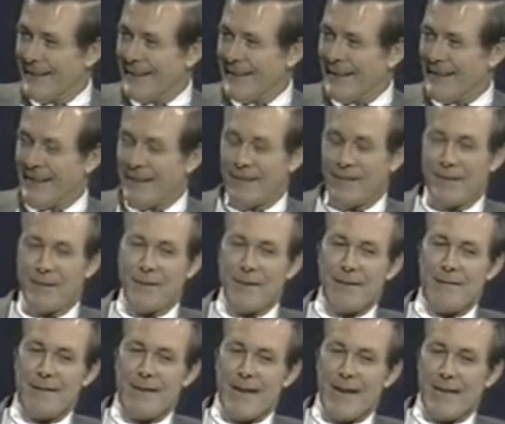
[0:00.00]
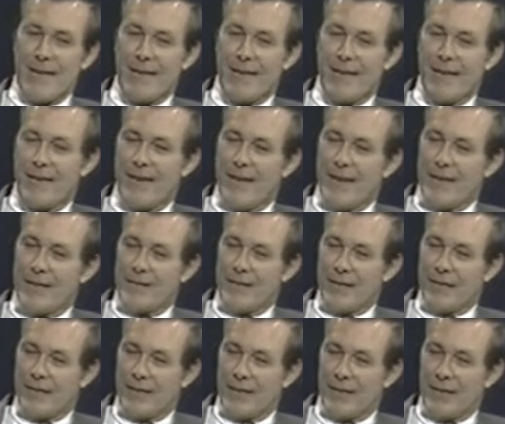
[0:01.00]
Uh, that they're not
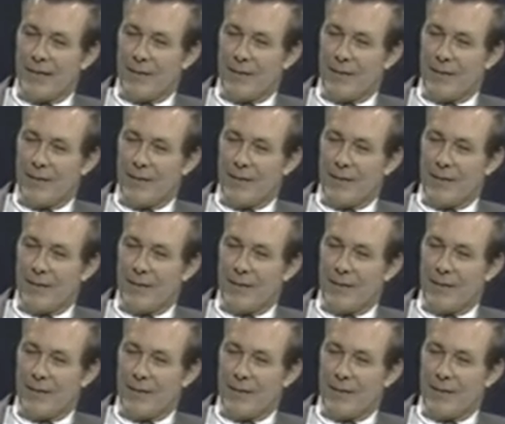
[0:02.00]
engaged in,